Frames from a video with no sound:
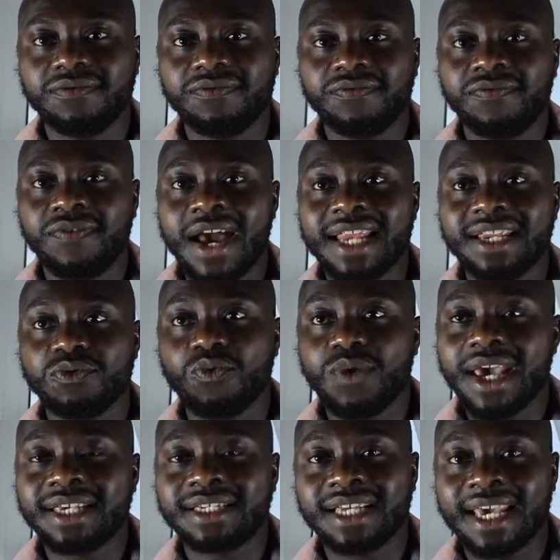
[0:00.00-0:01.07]
finding
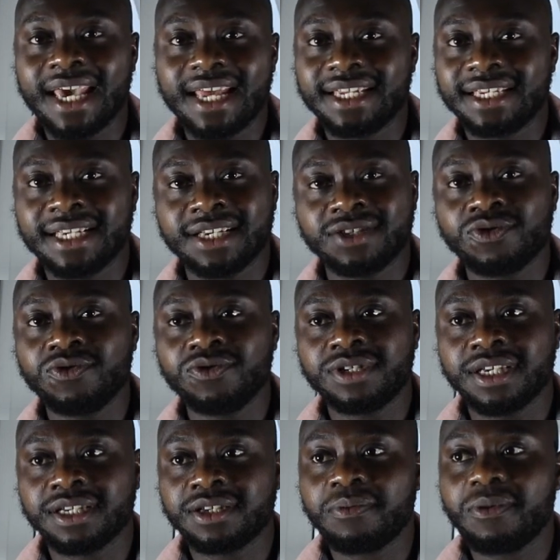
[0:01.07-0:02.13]
ways to get these
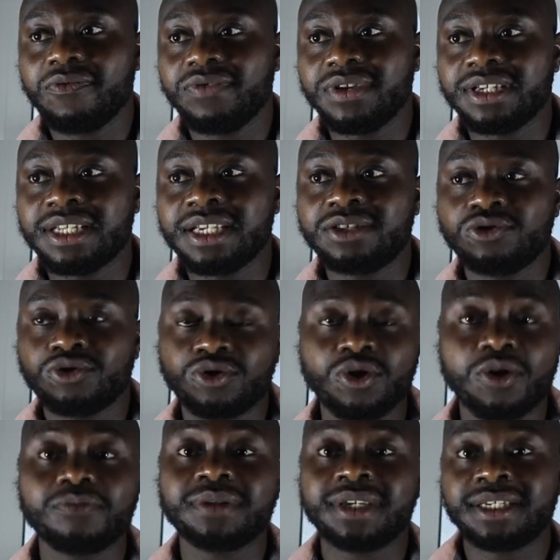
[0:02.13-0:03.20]
excuses. Some of you need to
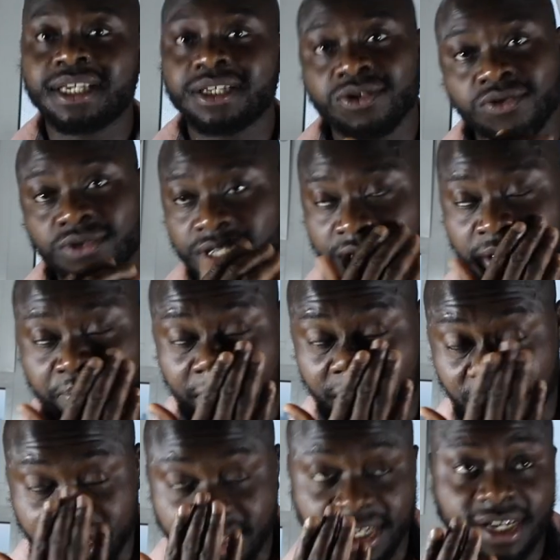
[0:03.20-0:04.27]
stop these excuses,
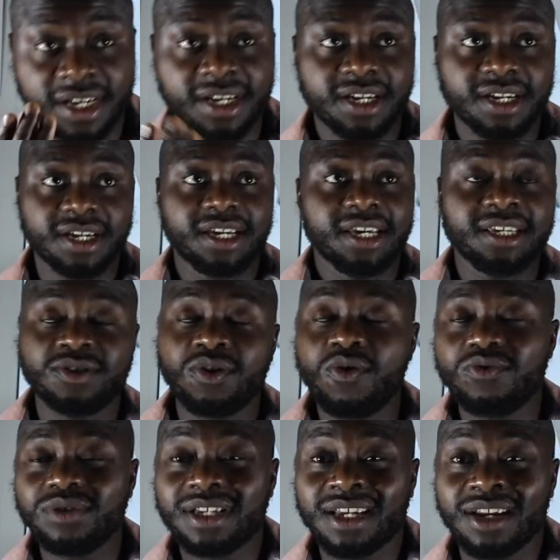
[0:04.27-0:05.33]
because it's
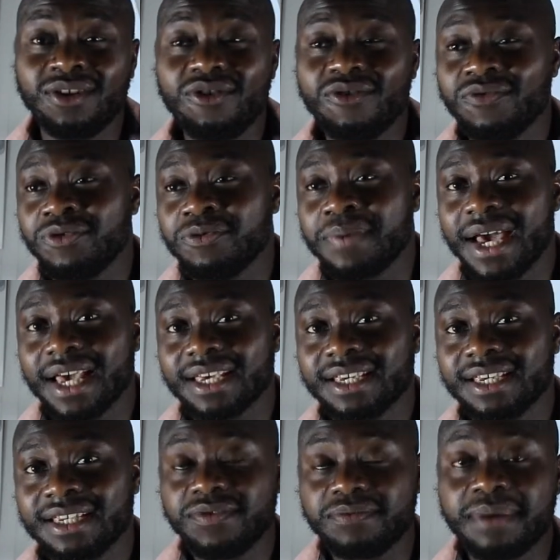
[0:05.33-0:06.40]
holding a lot of you back.
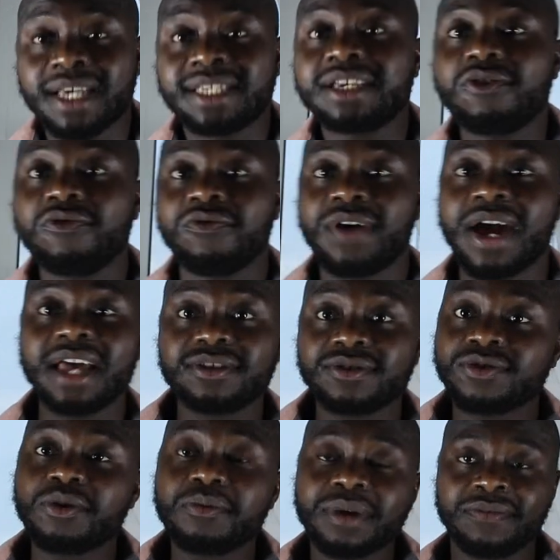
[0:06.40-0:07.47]
Even myself, I had to
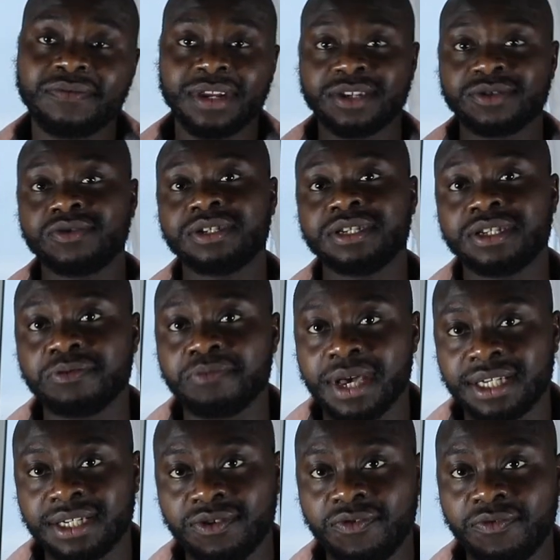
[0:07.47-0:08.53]
stop giving excuses to
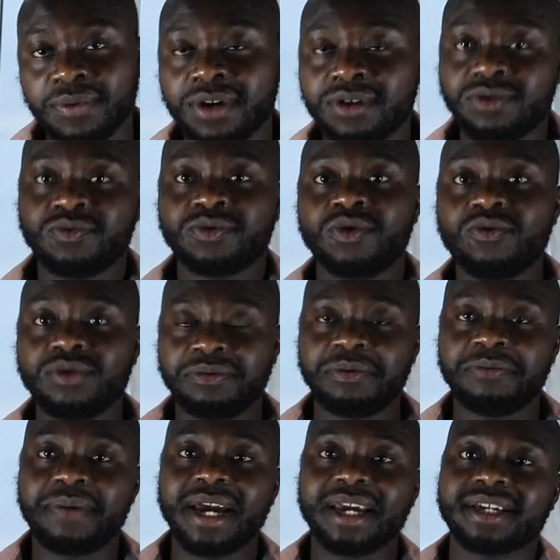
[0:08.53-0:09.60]
myself because it was holding
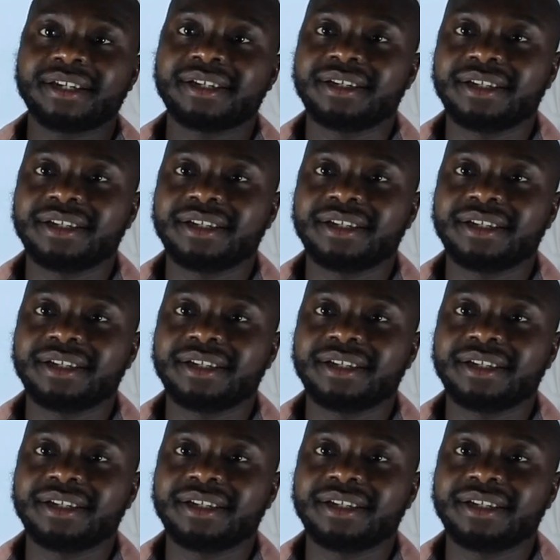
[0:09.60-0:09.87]
me back.